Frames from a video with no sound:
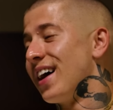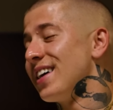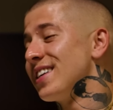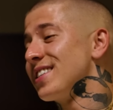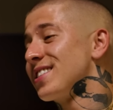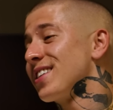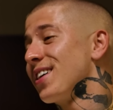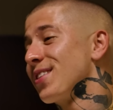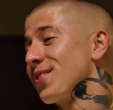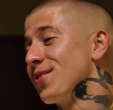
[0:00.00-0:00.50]
I ain't
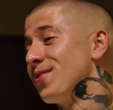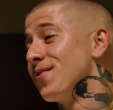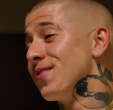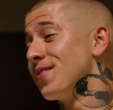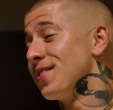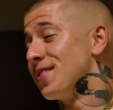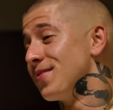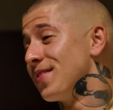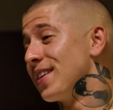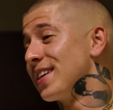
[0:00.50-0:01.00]
trying to go
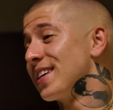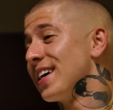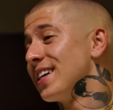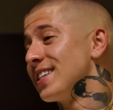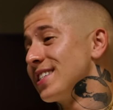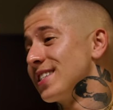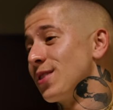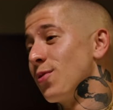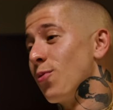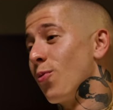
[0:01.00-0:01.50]
to
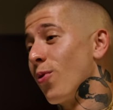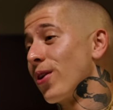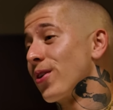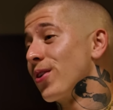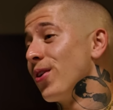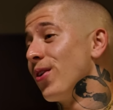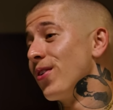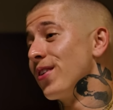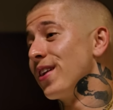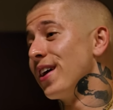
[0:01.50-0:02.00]
vacation and work
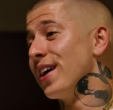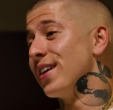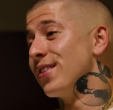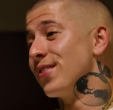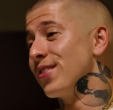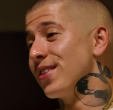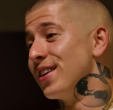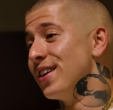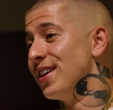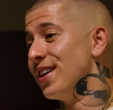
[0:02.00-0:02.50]
all day
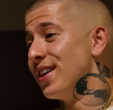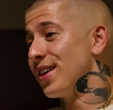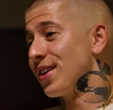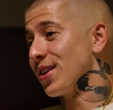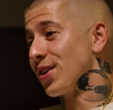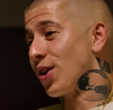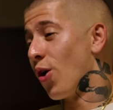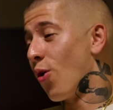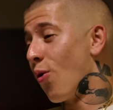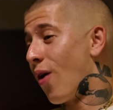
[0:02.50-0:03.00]
or
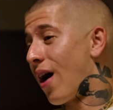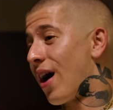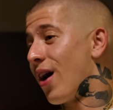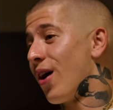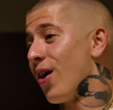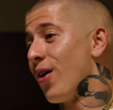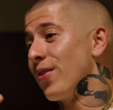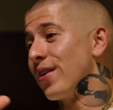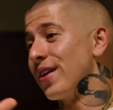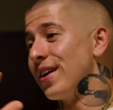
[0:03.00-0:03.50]
go
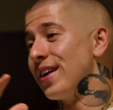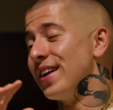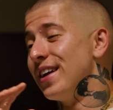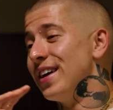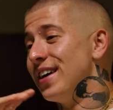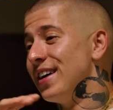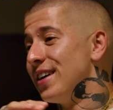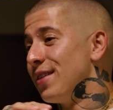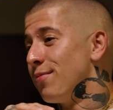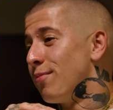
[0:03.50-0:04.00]
out and
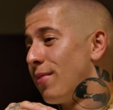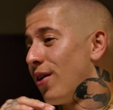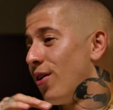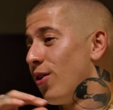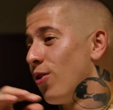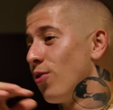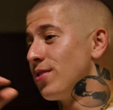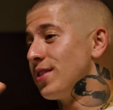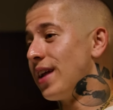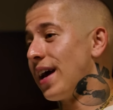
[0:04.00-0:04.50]
my
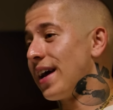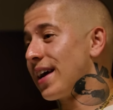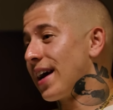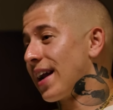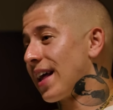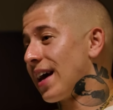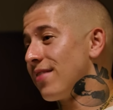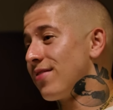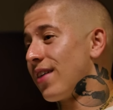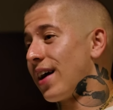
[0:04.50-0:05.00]
whole day
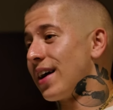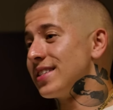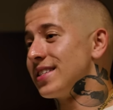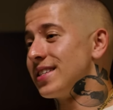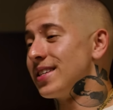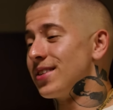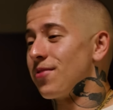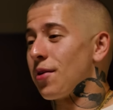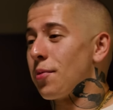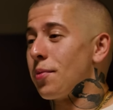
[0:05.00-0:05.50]
gotta have
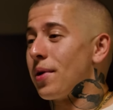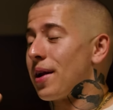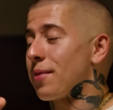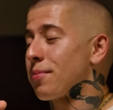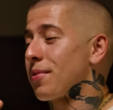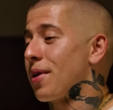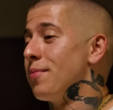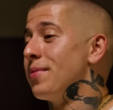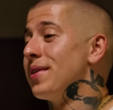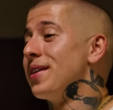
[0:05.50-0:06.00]
itinerary, man. I'm
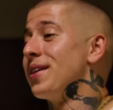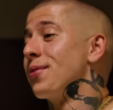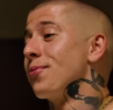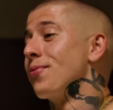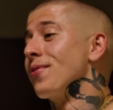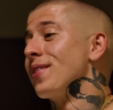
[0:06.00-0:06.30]
coming here to